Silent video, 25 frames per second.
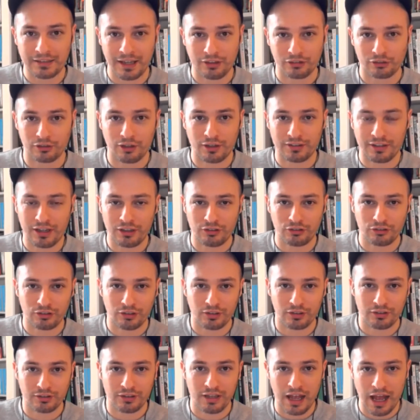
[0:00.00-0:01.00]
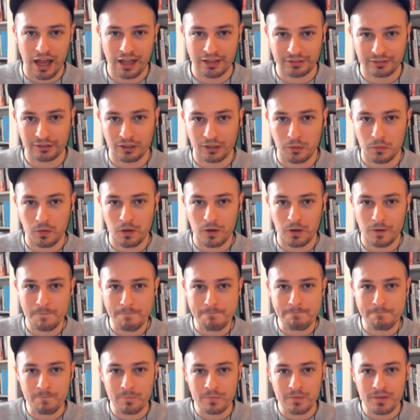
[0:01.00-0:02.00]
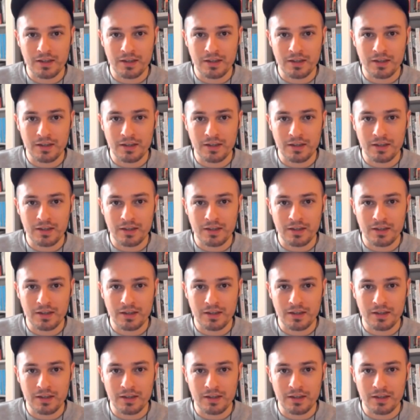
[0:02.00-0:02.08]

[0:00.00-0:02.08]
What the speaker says: casualisation and so on.